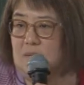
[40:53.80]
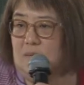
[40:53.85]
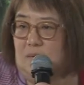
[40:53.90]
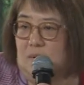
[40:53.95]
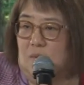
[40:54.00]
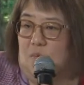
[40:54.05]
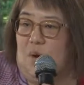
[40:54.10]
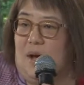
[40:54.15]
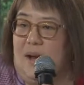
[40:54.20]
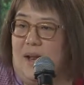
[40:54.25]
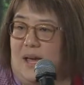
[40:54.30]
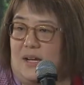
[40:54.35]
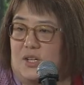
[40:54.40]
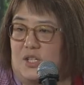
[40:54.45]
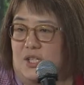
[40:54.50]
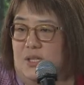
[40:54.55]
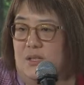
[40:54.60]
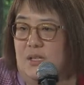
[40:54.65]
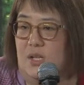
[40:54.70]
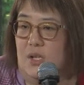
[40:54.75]
the one
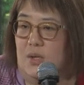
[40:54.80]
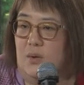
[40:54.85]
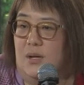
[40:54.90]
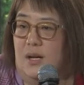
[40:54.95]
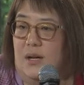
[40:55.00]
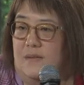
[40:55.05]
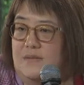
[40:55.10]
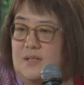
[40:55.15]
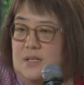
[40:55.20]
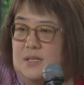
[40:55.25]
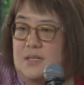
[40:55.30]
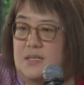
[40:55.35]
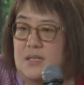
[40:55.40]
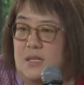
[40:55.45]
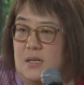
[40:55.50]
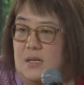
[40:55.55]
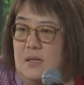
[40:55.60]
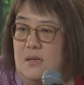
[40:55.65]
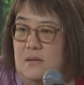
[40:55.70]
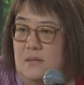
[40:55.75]
action that you'd love to
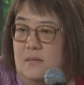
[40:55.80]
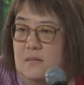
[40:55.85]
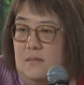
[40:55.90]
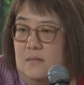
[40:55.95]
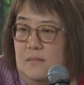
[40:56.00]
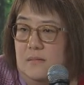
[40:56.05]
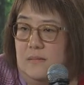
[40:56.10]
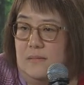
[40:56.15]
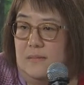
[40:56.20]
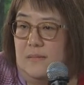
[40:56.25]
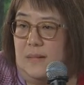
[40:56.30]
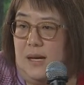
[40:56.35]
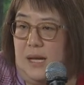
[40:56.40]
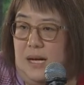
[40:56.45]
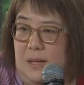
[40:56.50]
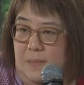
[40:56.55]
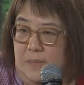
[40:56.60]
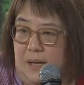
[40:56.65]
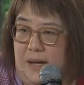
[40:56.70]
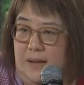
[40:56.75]
see
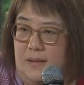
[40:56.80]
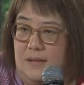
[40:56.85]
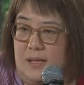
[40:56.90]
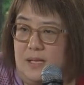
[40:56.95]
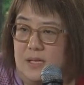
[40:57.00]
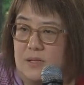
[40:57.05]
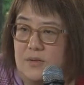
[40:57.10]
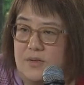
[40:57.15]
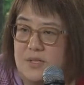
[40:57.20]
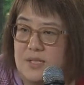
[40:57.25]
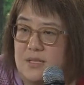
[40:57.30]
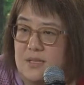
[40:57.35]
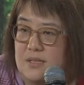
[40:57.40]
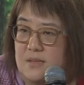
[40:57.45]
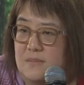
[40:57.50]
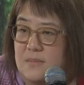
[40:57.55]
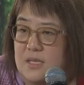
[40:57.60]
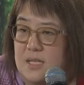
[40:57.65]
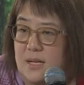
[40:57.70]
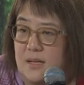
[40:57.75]
any player in the
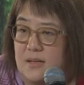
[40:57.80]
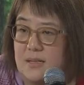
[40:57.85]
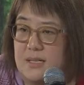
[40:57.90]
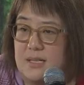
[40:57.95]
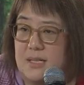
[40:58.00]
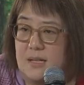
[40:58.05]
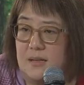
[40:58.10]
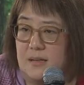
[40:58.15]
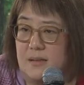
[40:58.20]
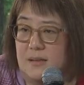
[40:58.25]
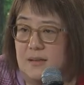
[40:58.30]
ecosystem take today?